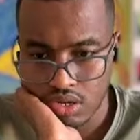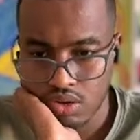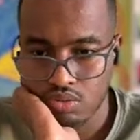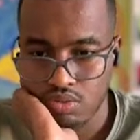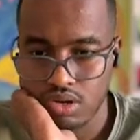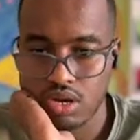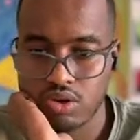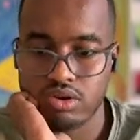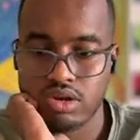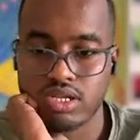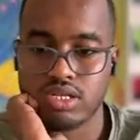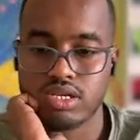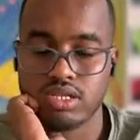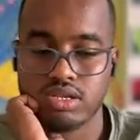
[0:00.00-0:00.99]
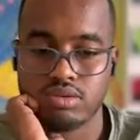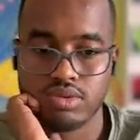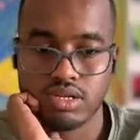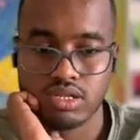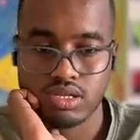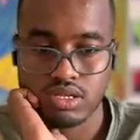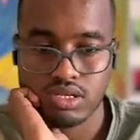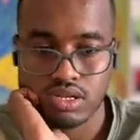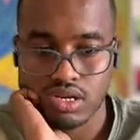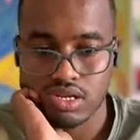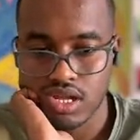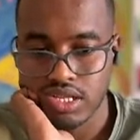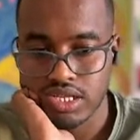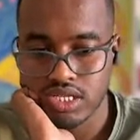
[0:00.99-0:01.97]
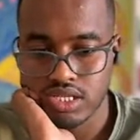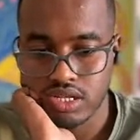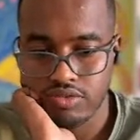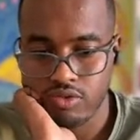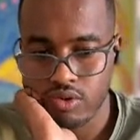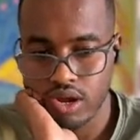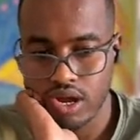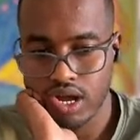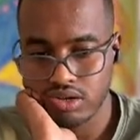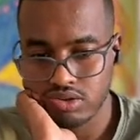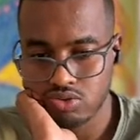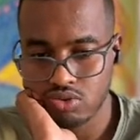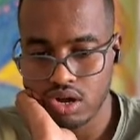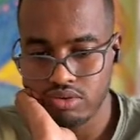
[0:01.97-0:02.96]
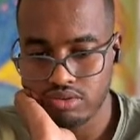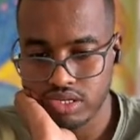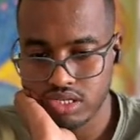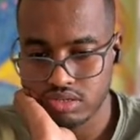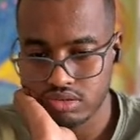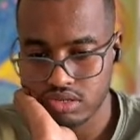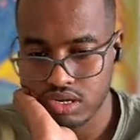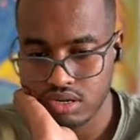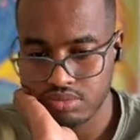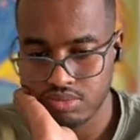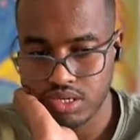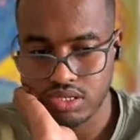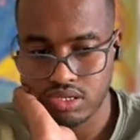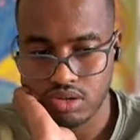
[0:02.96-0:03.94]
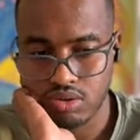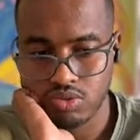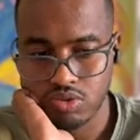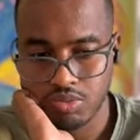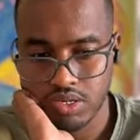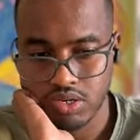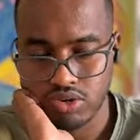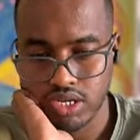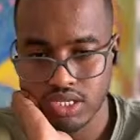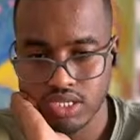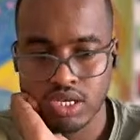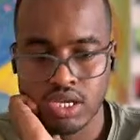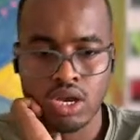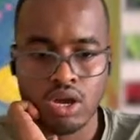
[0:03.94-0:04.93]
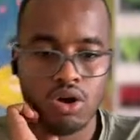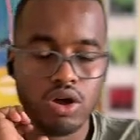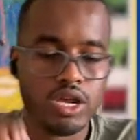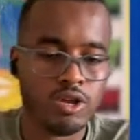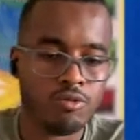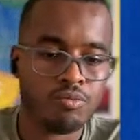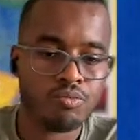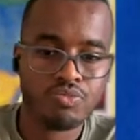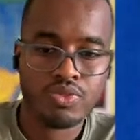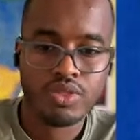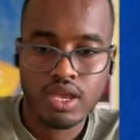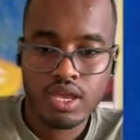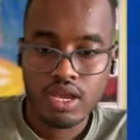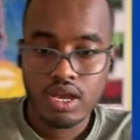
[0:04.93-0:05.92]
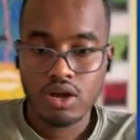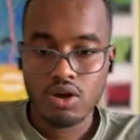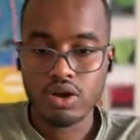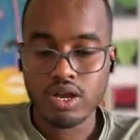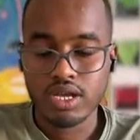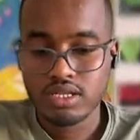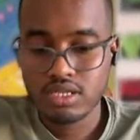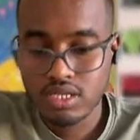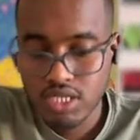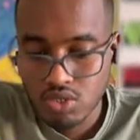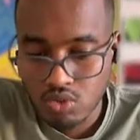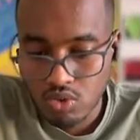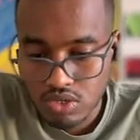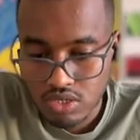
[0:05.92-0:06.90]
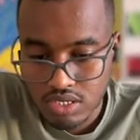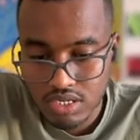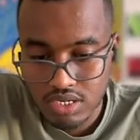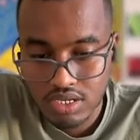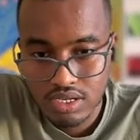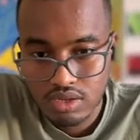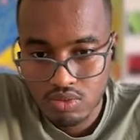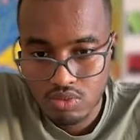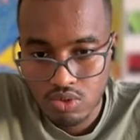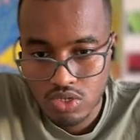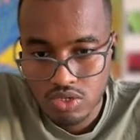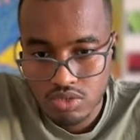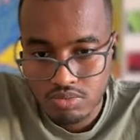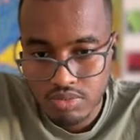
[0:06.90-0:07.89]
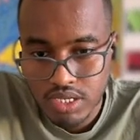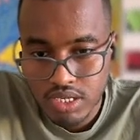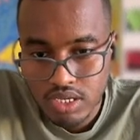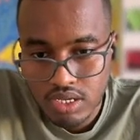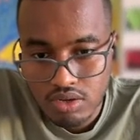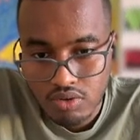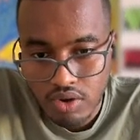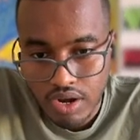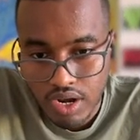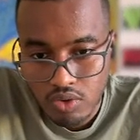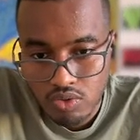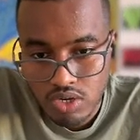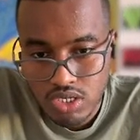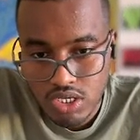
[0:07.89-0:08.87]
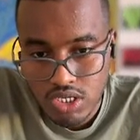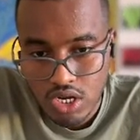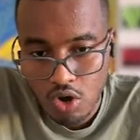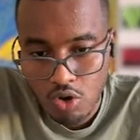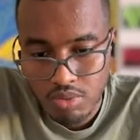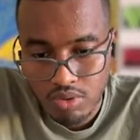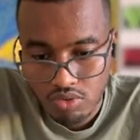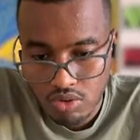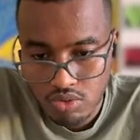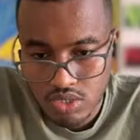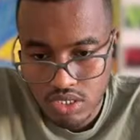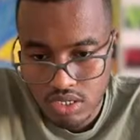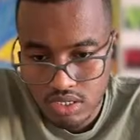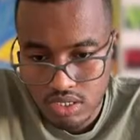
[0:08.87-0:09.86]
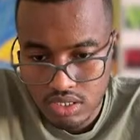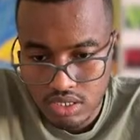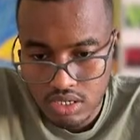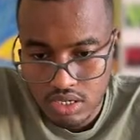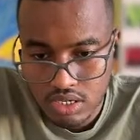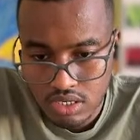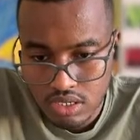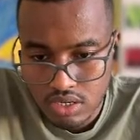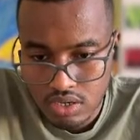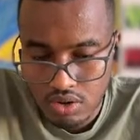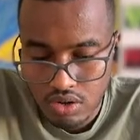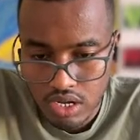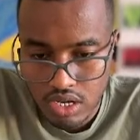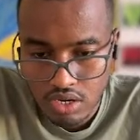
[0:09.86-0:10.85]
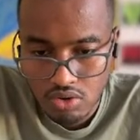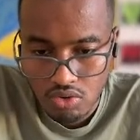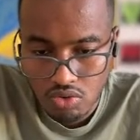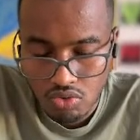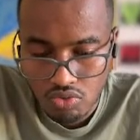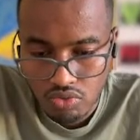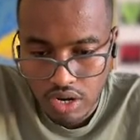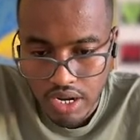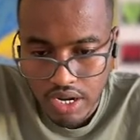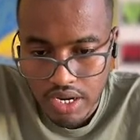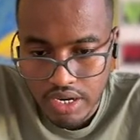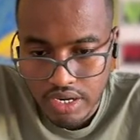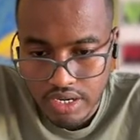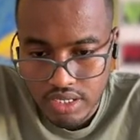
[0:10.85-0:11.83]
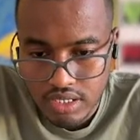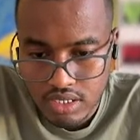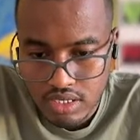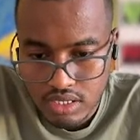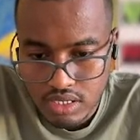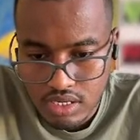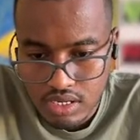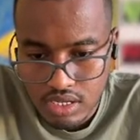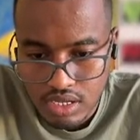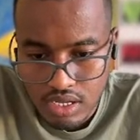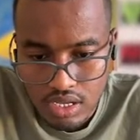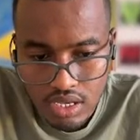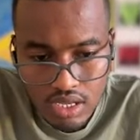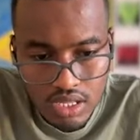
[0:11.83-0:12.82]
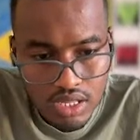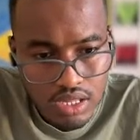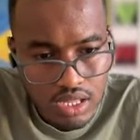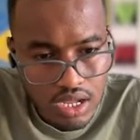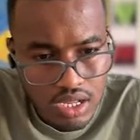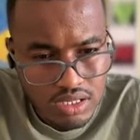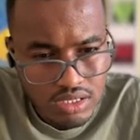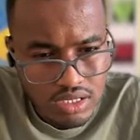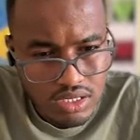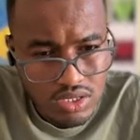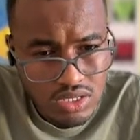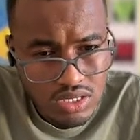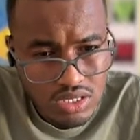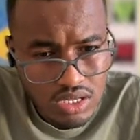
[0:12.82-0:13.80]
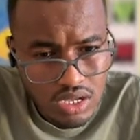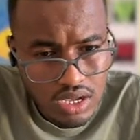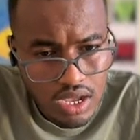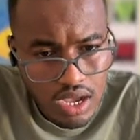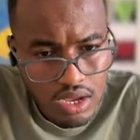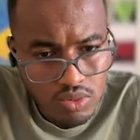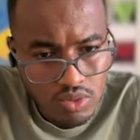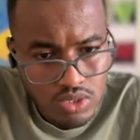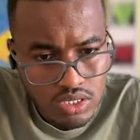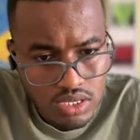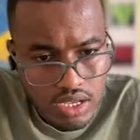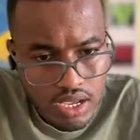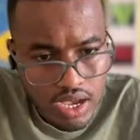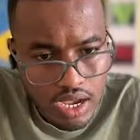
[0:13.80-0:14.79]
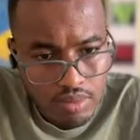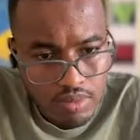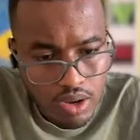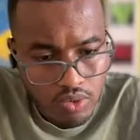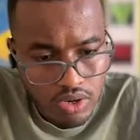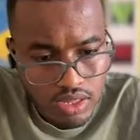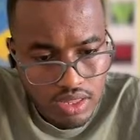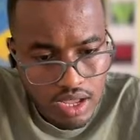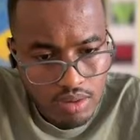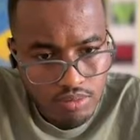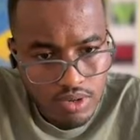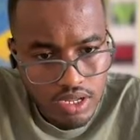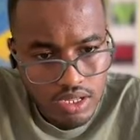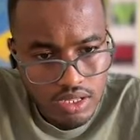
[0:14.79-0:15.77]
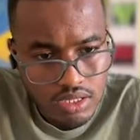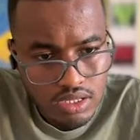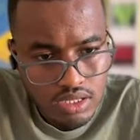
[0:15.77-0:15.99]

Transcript: 1 hour and 30 minutes. At least if we are 2 hours updated, it will be great. Okay, this was me right now. Research an open router. Okay, great. And this guy was AI powered thumbnail.